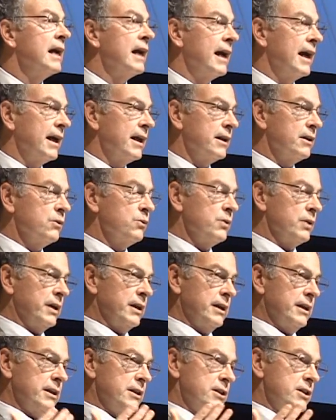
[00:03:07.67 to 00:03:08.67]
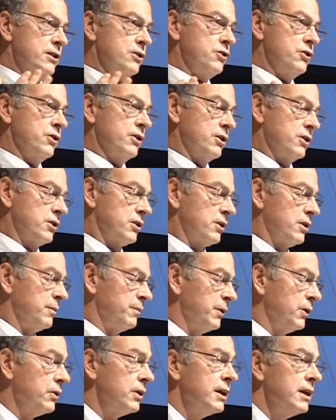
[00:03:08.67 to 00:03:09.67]
and in indigenous
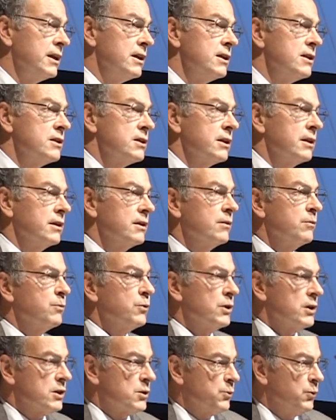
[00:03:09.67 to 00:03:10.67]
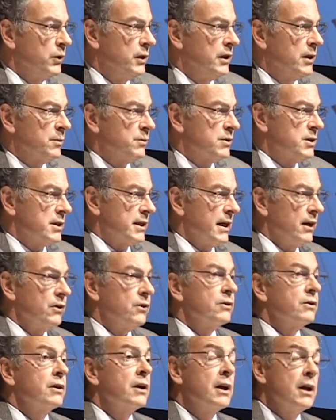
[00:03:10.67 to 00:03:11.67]
communities in Prince William
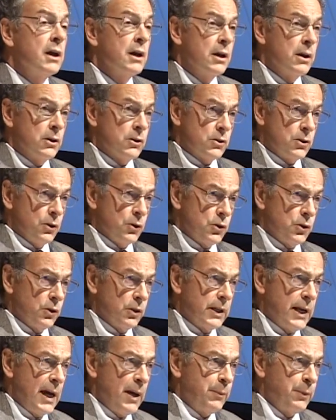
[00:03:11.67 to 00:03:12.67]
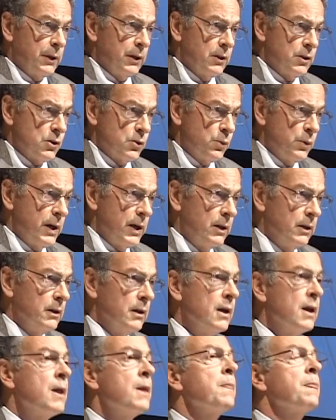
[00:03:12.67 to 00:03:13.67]
Sound, social capital as well.